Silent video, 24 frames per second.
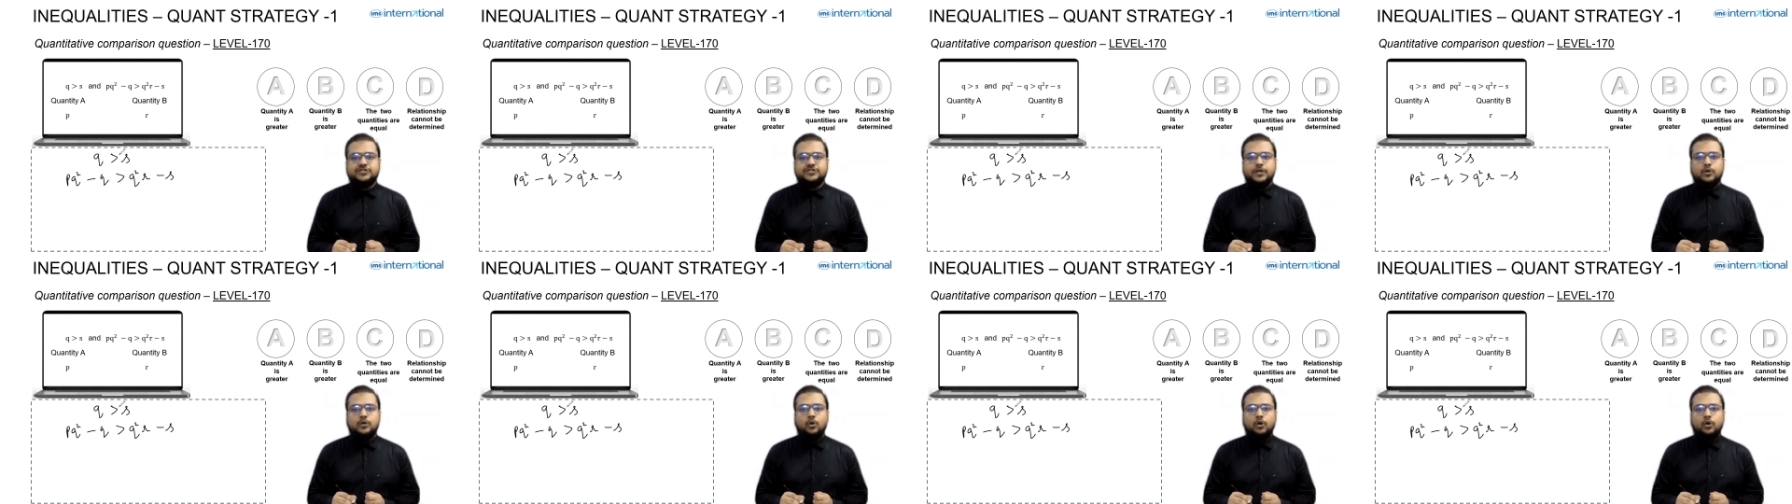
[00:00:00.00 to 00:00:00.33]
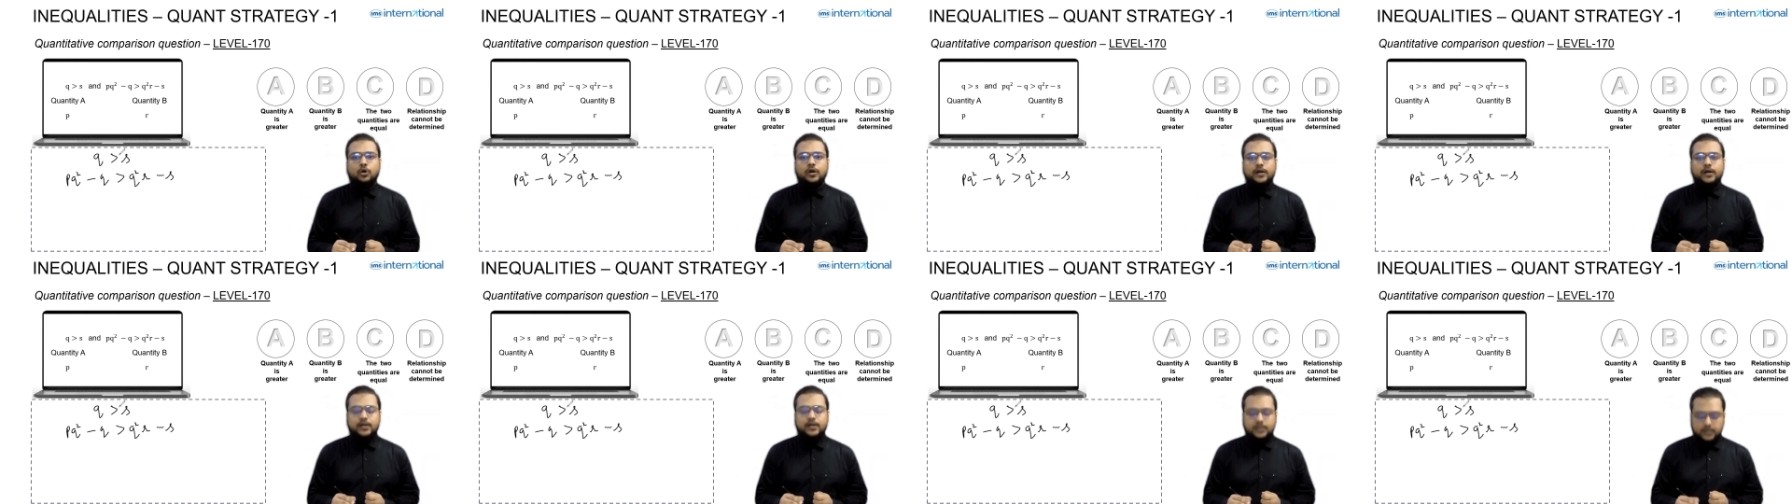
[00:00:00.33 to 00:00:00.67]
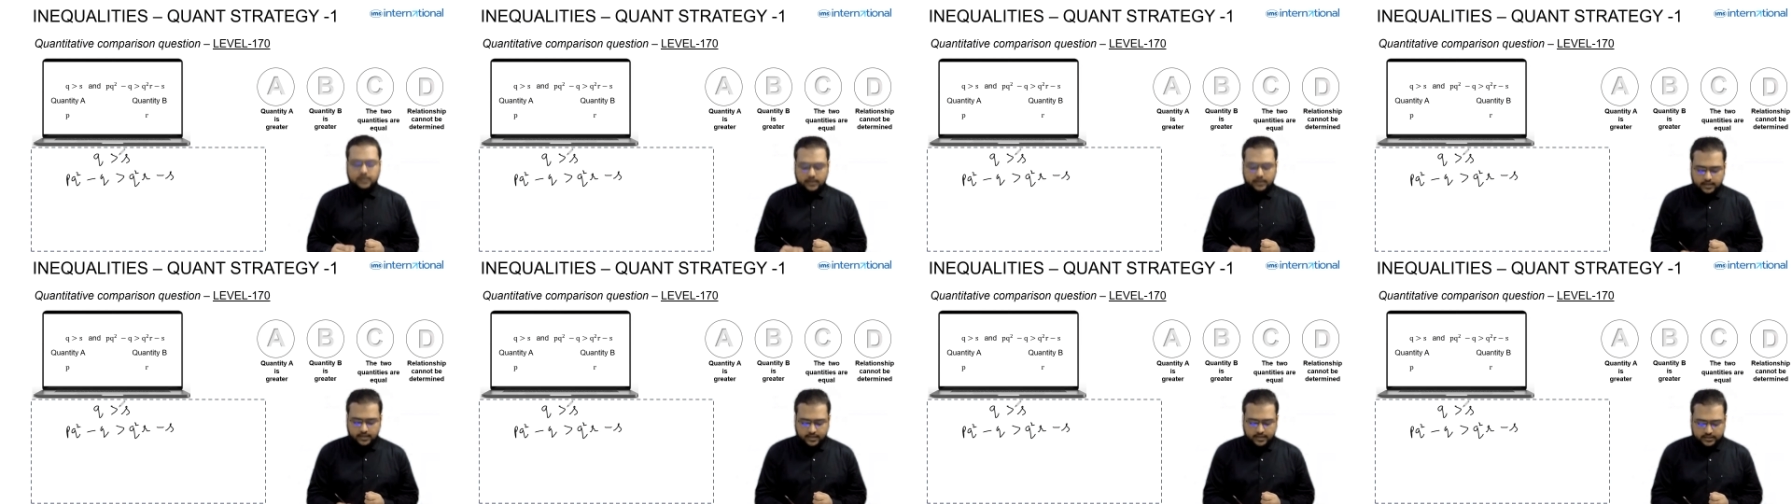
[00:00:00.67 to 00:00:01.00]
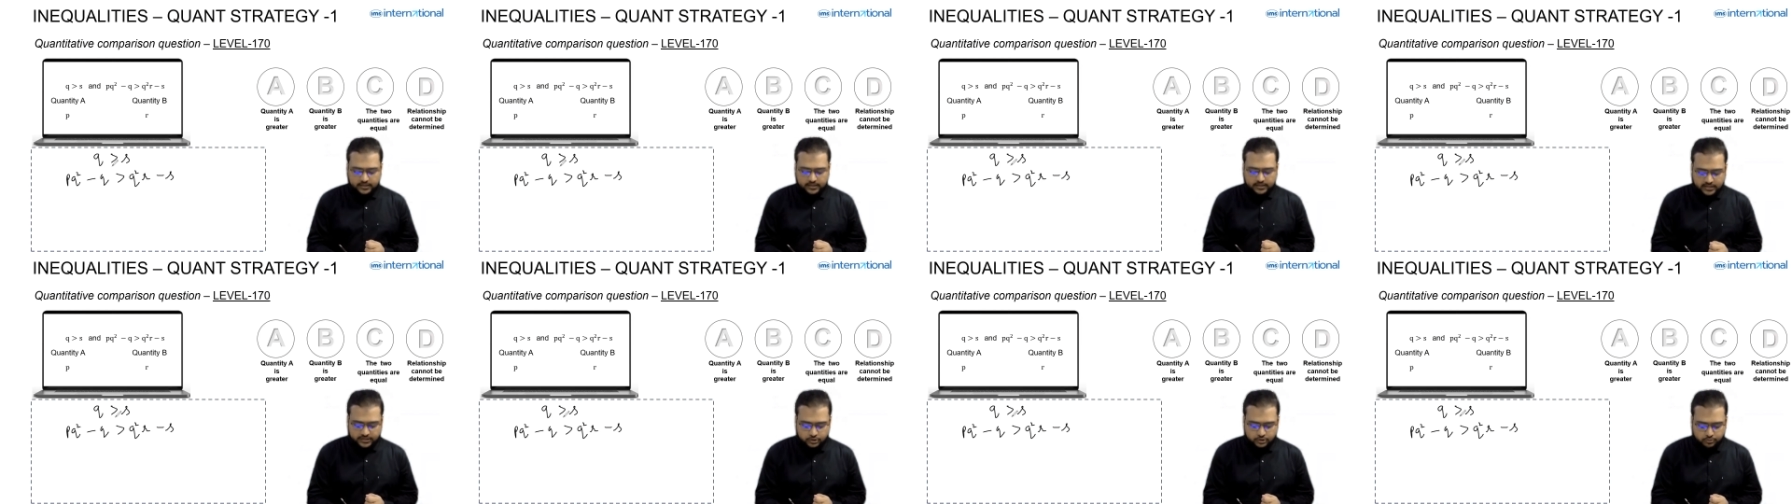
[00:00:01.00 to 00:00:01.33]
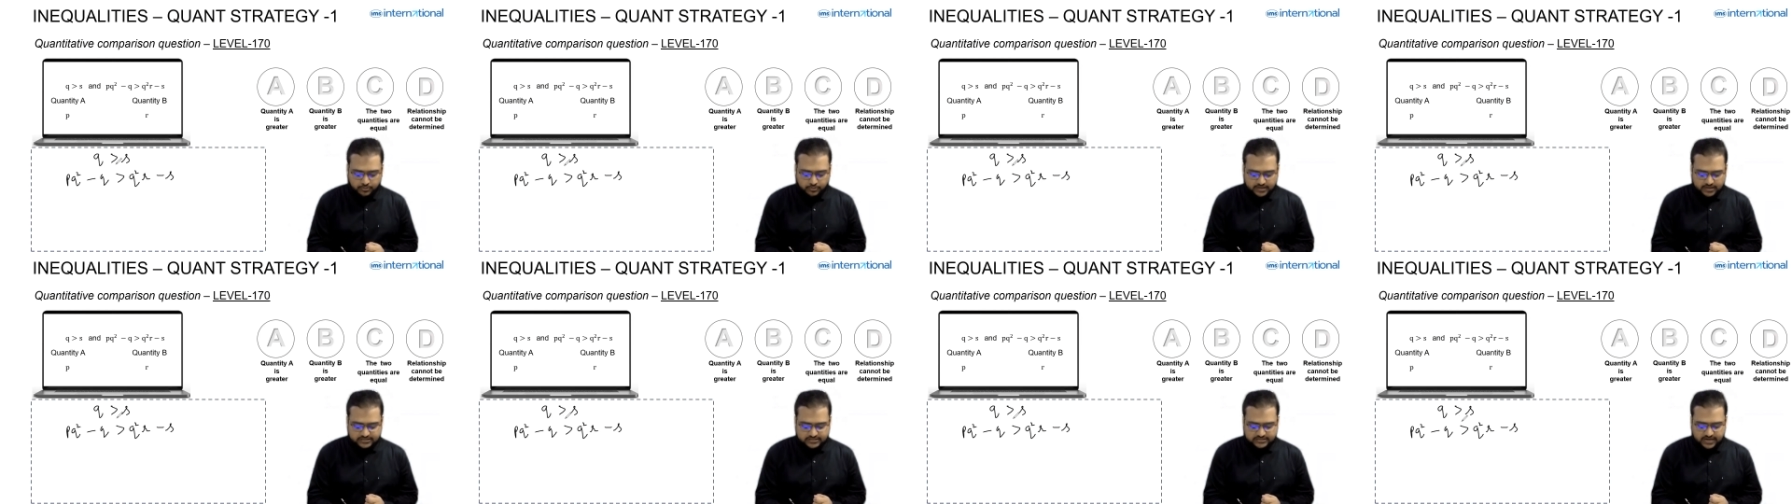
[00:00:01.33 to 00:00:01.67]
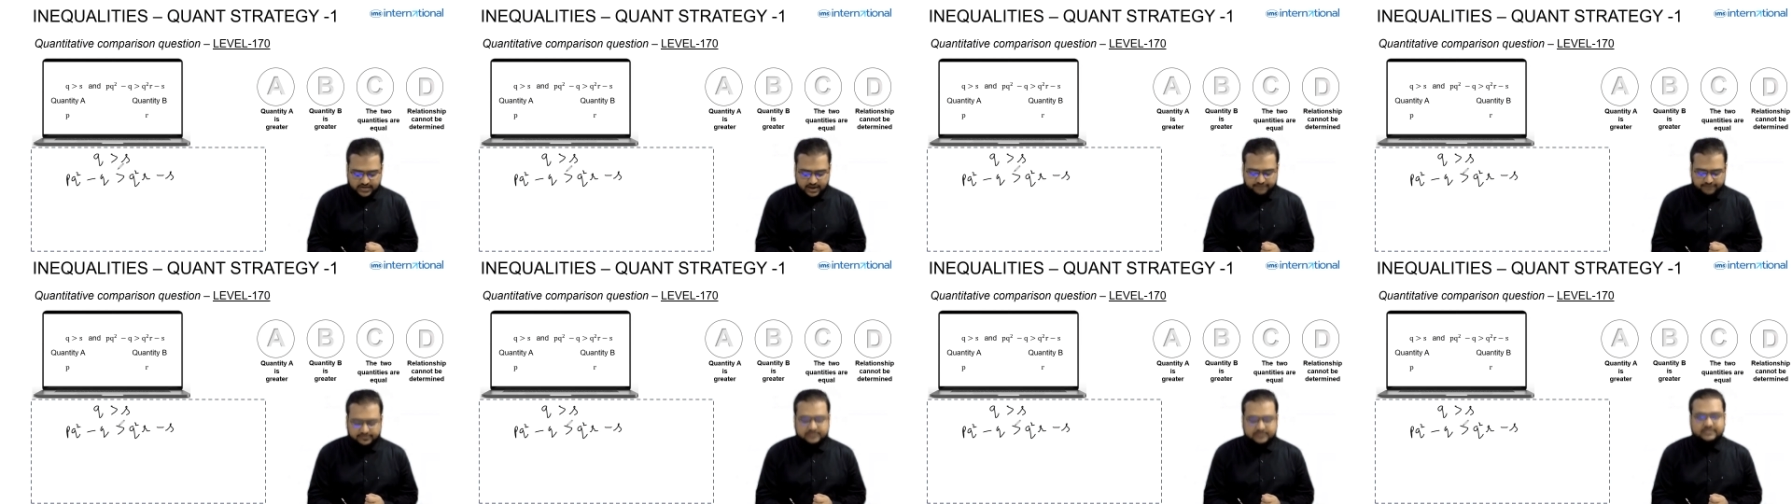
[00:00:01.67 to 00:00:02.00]
inequality, then you must
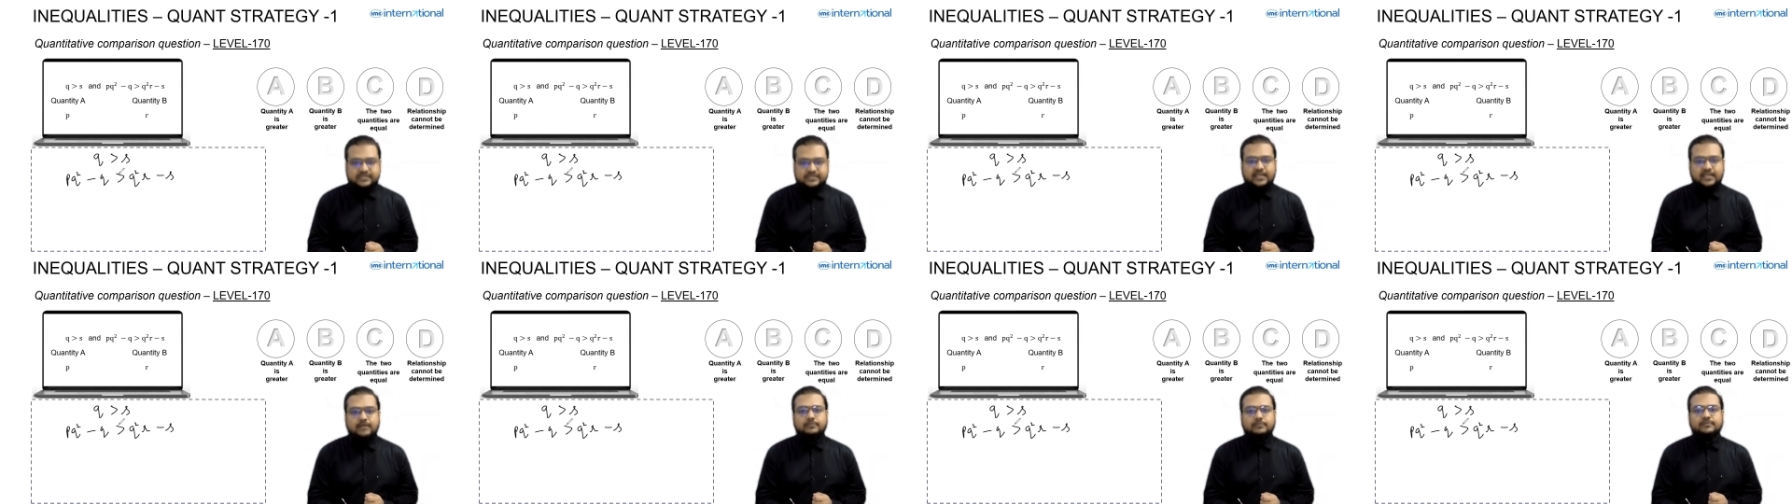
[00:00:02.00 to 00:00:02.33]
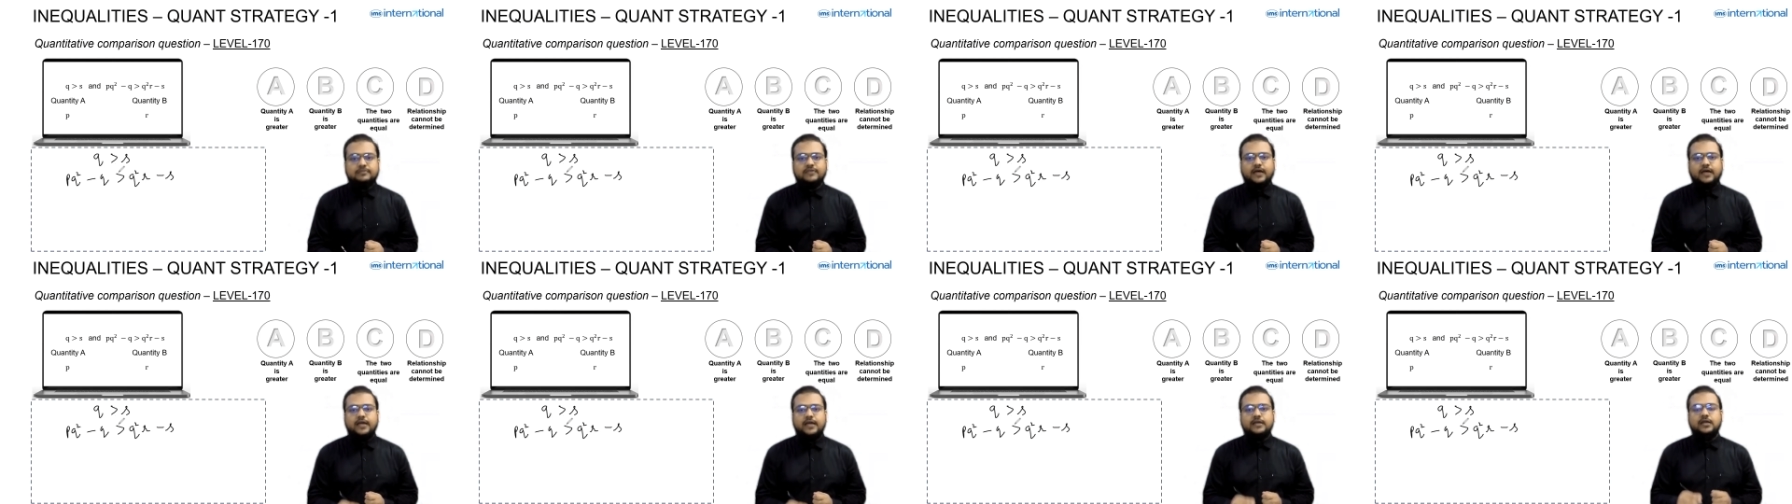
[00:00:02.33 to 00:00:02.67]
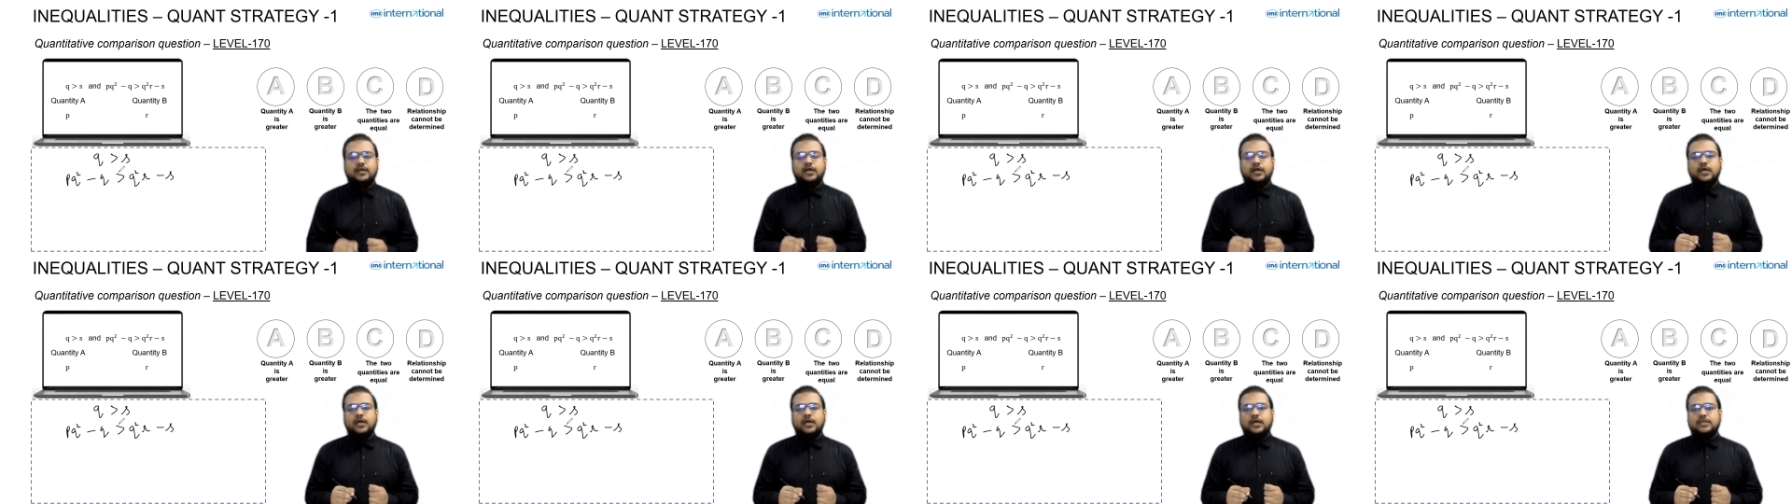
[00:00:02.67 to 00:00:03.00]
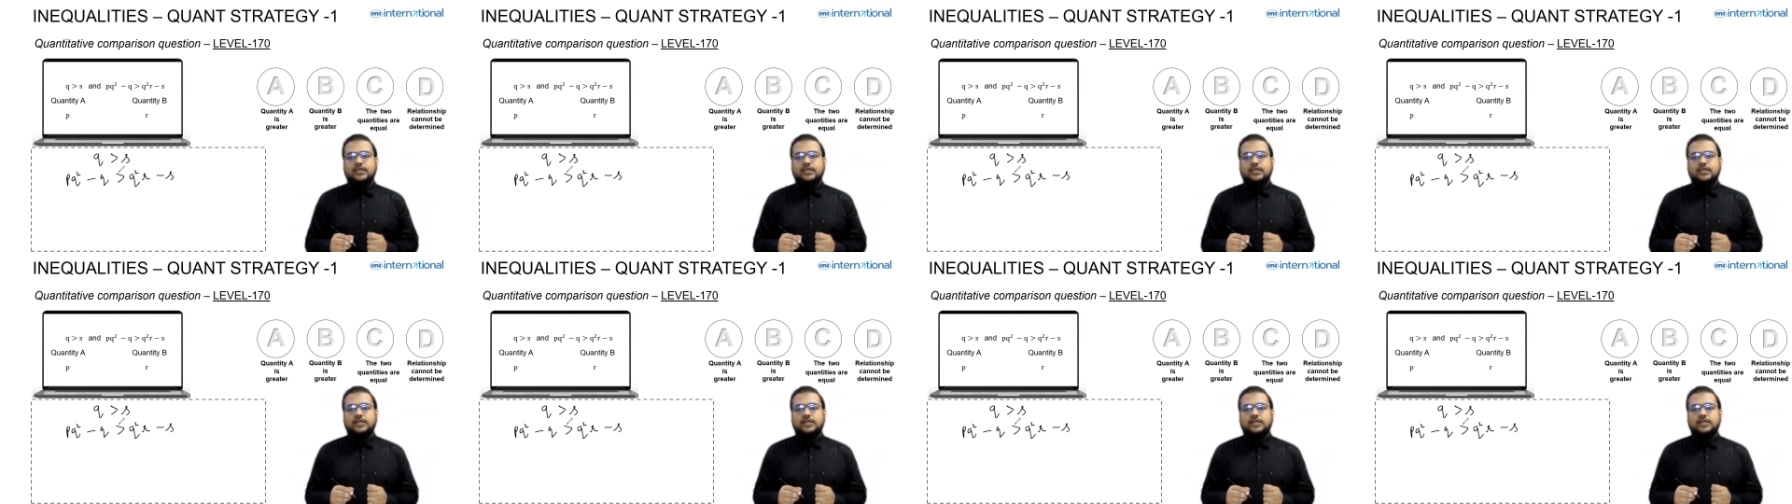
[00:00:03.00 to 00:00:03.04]
have the same sign